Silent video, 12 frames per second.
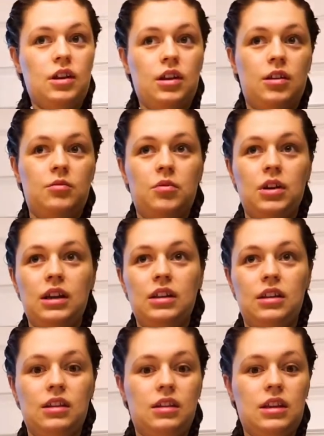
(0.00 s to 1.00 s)
and bring
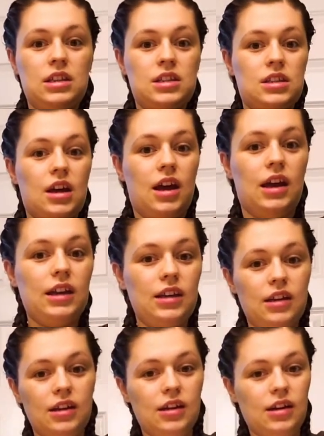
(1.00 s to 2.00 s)
this side
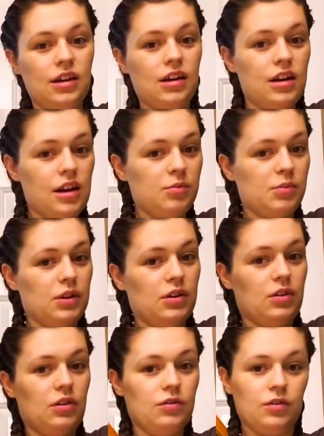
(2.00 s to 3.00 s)
up
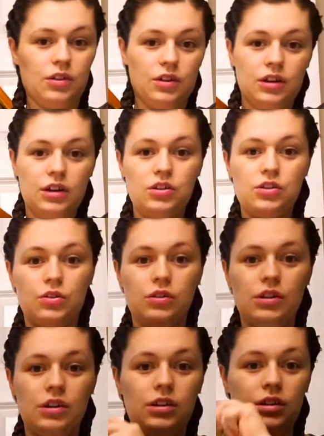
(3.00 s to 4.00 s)
over your
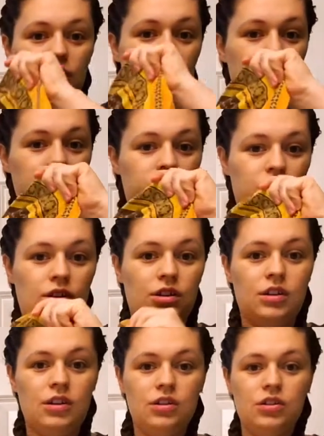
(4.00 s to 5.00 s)
shoulder
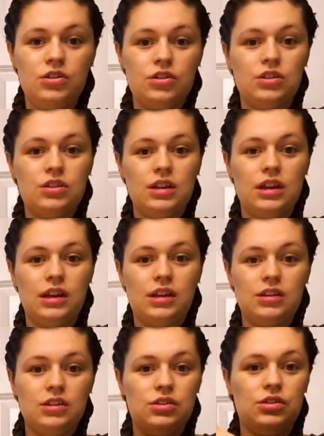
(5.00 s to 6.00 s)
just like
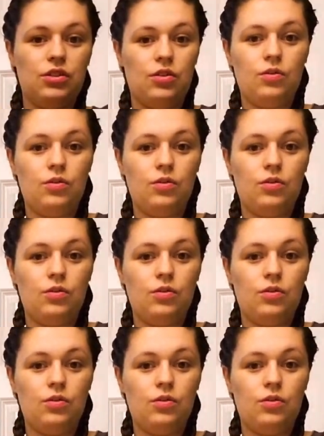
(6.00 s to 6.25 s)
so.